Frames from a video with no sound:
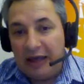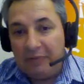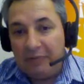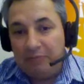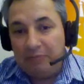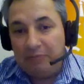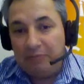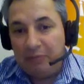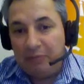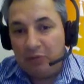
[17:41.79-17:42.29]

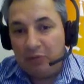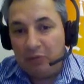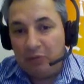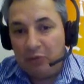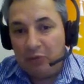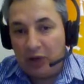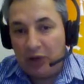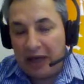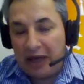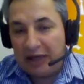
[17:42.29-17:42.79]
and
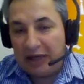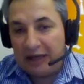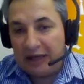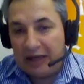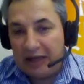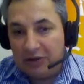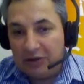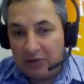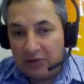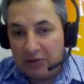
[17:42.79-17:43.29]
people were
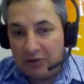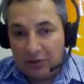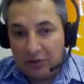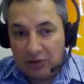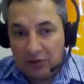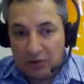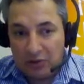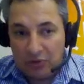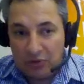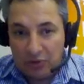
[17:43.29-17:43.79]
adding that
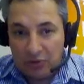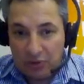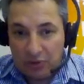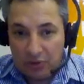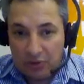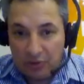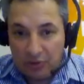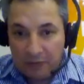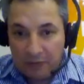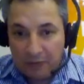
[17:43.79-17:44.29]

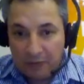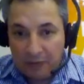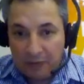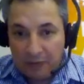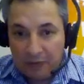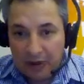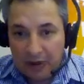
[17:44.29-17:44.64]
to